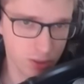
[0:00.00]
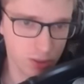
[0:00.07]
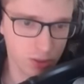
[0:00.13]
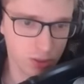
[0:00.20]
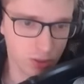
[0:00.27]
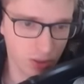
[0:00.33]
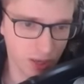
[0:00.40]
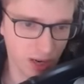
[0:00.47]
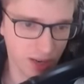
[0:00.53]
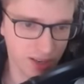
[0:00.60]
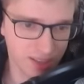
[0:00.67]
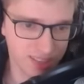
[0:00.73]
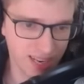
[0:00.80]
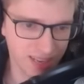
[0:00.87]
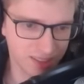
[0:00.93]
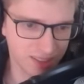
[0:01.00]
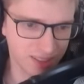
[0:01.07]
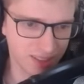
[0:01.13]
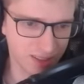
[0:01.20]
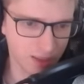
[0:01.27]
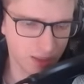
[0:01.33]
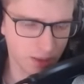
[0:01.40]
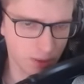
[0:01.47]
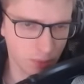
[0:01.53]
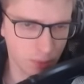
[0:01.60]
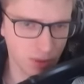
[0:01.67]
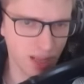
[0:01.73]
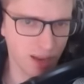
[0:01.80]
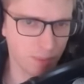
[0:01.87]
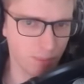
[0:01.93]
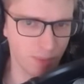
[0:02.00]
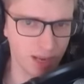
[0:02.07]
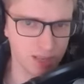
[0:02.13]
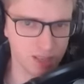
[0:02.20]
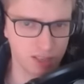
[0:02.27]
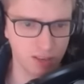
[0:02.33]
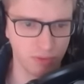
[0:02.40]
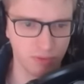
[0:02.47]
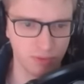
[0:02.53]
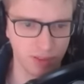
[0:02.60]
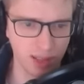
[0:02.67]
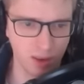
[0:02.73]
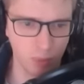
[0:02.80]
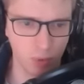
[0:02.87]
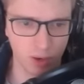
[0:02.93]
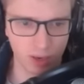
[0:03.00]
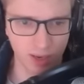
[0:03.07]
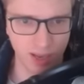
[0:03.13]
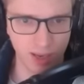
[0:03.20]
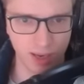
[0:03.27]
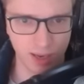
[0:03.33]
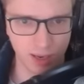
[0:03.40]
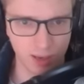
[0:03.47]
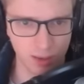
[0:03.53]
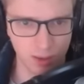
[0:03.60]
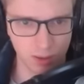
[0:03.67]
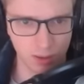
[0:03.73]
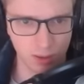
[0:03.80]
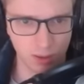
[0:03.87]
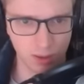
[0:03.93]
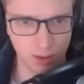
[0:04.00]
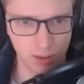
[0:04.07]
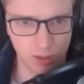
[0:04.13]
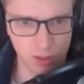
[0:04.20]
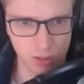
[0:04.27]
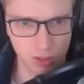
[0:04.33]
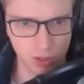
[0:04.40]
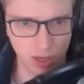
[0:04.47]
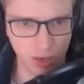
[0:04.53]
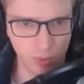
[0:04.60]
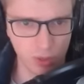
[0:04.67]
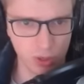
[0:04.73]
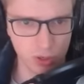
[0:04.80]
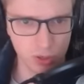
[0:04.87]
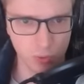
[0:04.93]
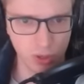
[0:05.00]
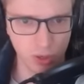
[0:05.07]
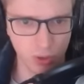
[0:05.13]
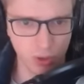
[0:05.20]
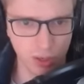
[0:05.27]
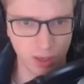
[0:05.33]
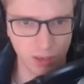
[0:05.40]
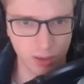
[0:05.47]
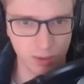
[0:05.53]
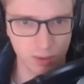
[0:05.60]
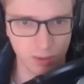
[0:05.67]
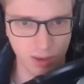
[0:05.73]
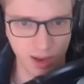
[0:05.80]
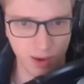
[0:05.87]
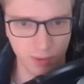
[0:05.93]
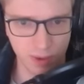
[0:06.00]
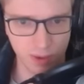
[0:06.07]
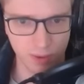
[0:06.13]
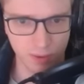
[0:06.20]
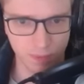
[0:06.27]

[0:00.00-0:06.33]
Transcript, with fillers: So I can't exactly blame myself for that one, can I? It's okay, we'll go Suicune here. Hera.